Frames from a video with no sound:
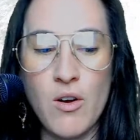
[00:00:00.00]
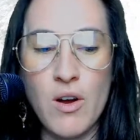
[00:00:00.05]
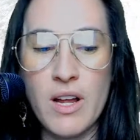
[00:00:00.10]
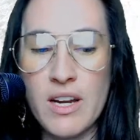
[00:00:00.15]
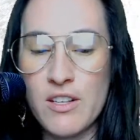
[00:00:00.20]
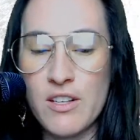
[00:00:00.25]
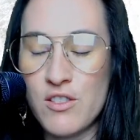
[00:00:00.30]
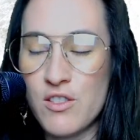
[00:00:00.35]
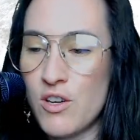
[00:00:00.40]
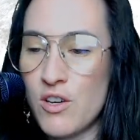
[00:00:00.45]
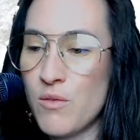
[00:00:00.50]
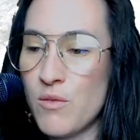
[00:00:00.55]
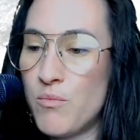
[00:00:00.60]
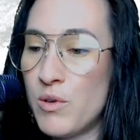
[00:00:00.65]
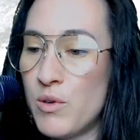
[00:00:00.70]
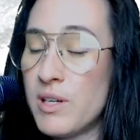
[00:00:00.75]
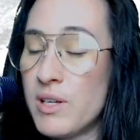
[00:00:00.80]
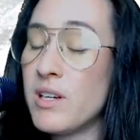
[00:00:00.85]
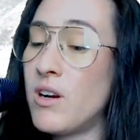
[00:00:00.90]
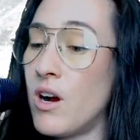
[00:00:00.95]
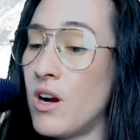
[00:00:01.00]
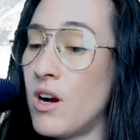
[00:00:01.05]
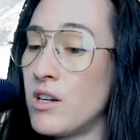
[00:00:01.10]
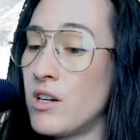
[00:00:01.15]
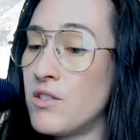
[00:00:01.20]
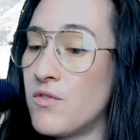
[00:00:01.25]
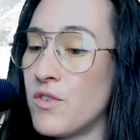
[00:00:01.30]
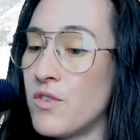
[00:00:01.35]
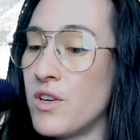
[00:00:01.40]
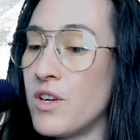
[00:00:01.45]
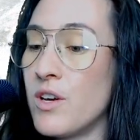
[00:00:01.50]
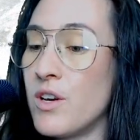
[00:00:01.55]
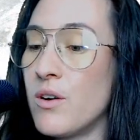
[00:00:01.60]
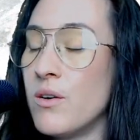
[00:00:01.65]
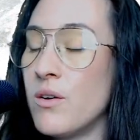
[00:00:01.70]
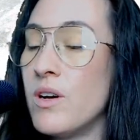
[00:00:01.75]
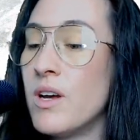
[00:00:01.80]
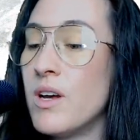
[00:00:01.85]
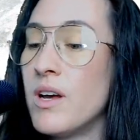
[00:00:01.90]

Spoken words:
and I started pulling cards for you.